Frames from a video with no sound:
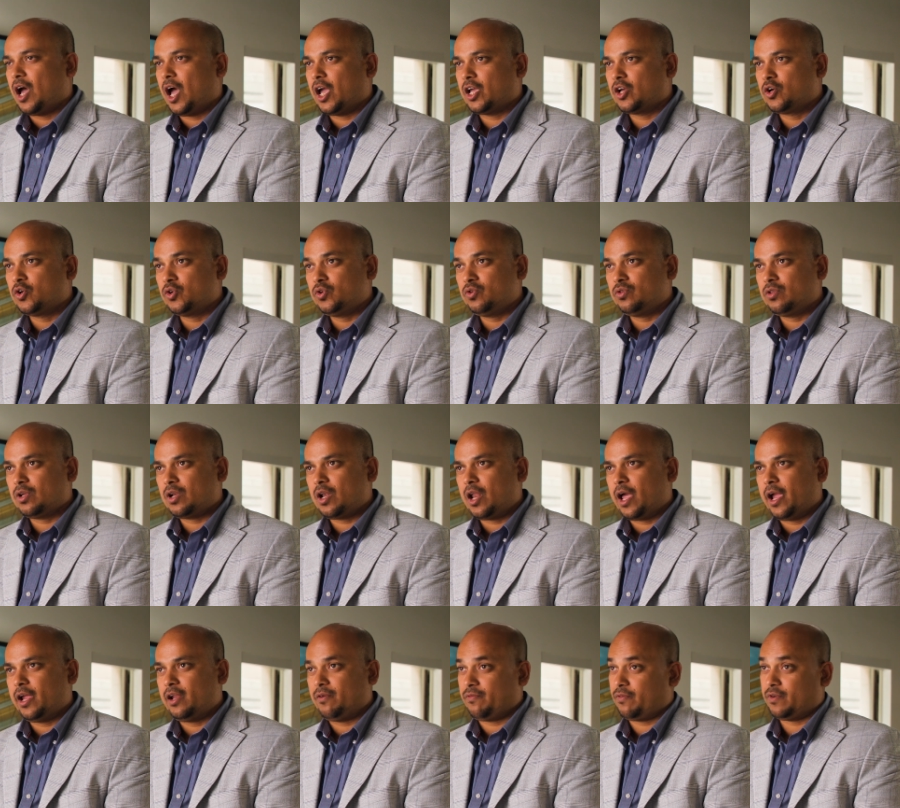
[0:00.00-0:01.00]
I go to the
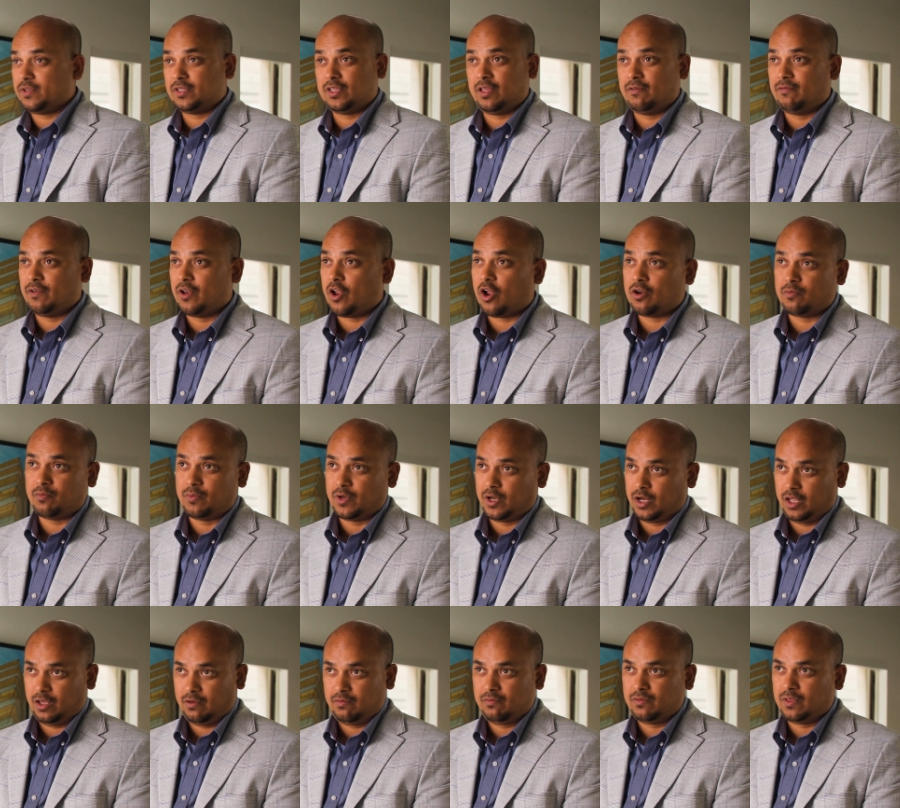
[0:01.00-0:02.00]
client, first they will not
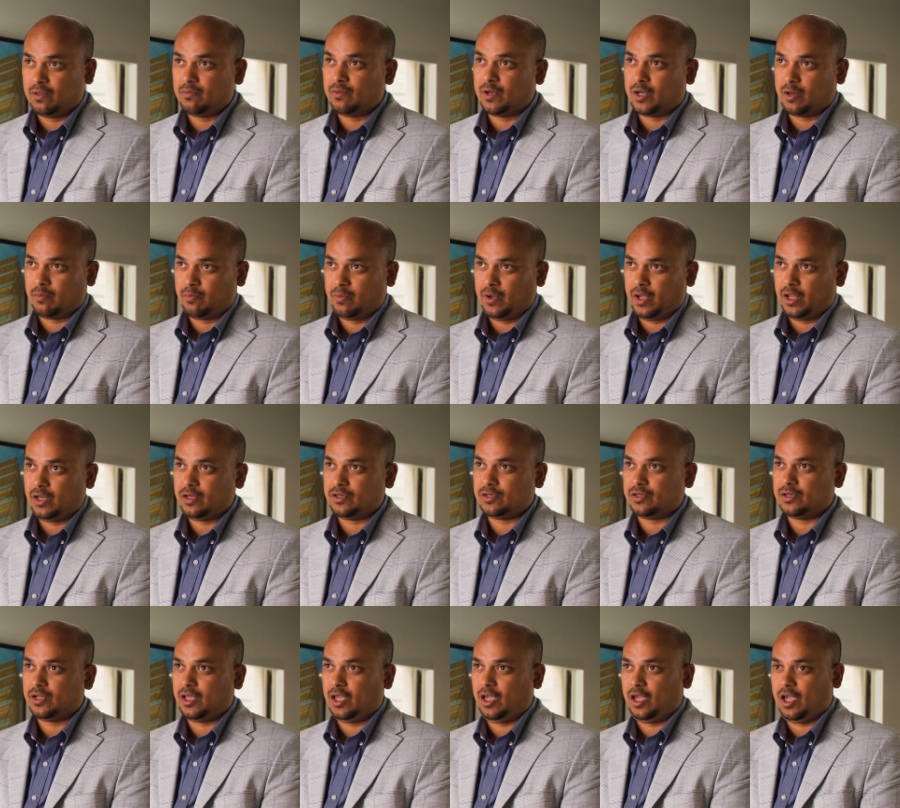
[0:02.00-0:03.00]
believe, they will debate,
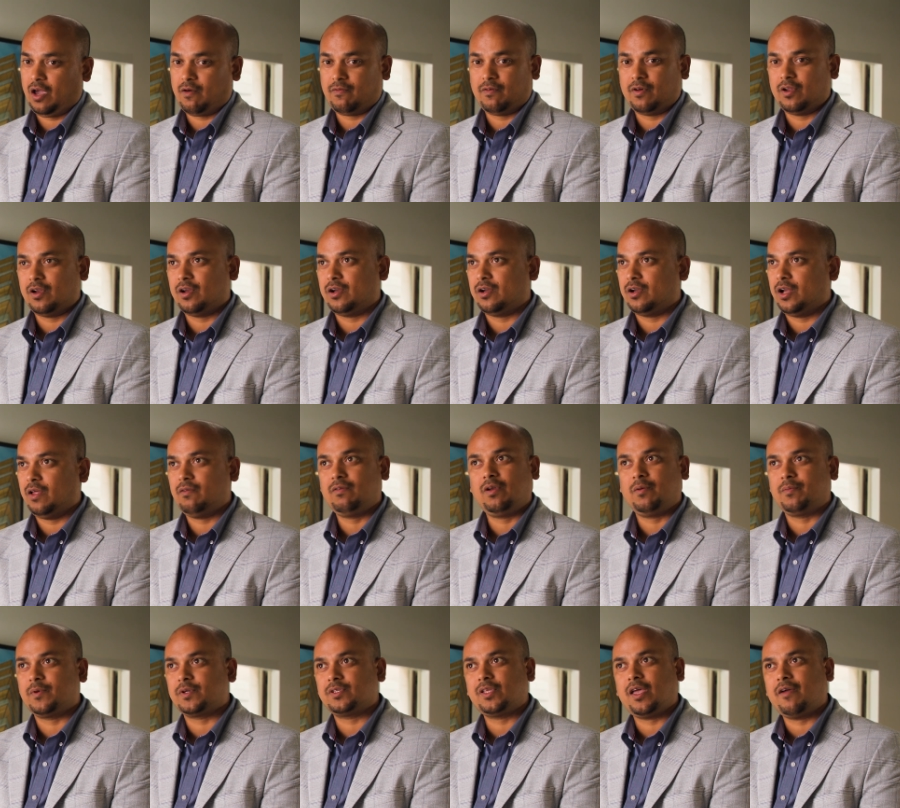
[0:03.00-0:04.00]
hey, our
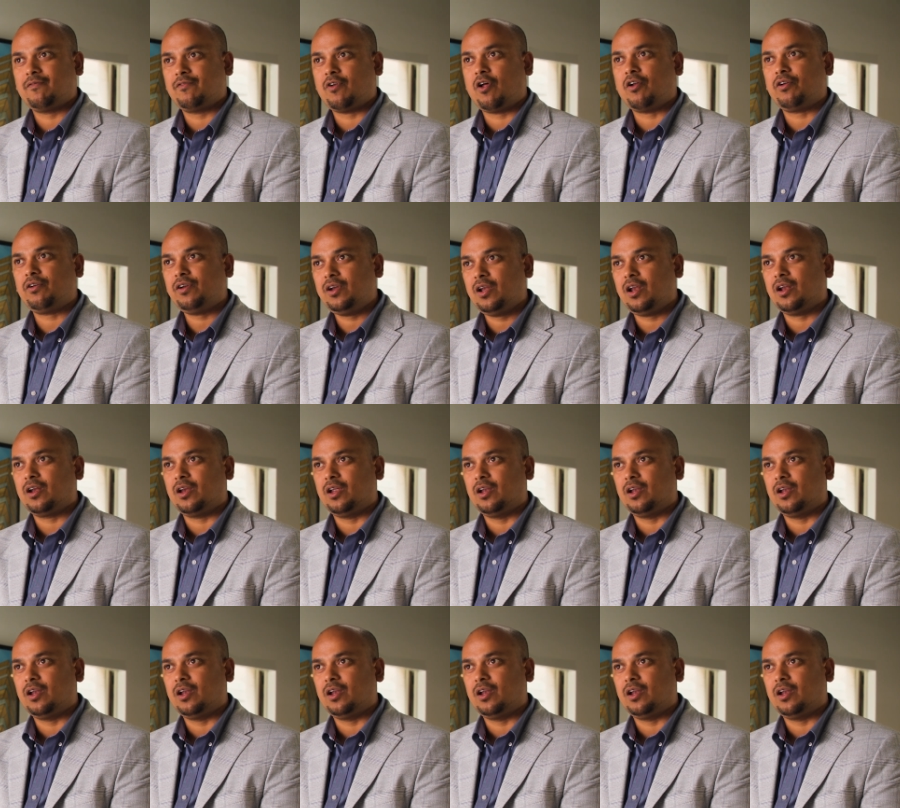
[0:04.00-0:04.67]
developers have not written